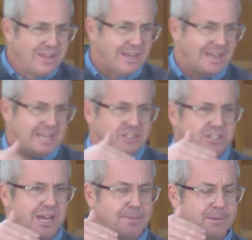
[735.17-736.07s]
their
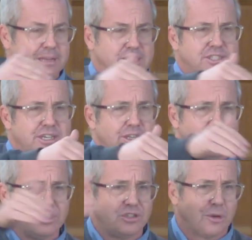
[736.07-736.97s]
landscape and they see
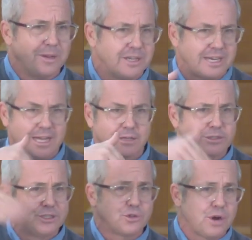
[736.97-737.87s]
that the dominant colour
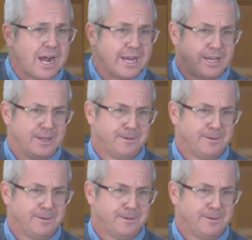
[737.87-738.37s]
is grey.